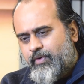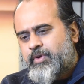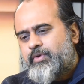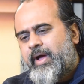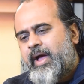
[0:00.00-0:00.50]

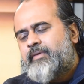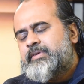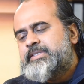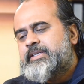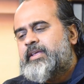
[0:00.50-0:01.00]
what you
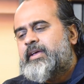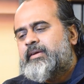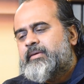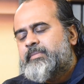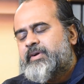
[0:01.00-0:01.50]
have is
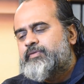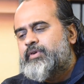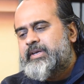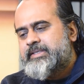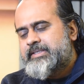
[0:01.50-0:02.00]
nothing but
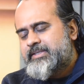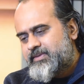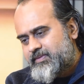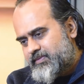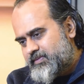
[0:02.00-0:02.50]

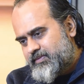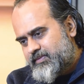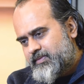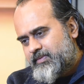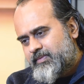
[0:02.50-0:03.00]
fullness.
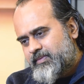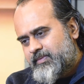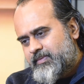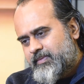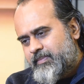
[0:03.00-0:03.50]

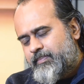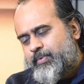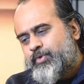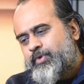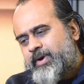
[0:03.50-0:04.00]

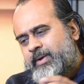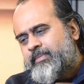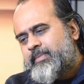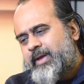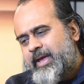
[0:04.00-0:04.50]

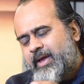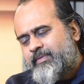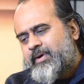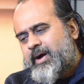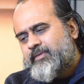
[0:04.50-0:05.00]
Purnam
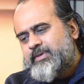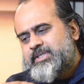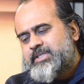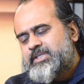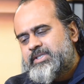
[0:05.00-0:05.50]
eva
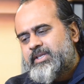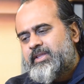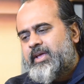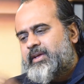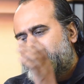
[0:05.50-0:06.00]

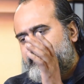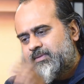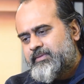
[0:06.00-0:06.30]
avashishyate.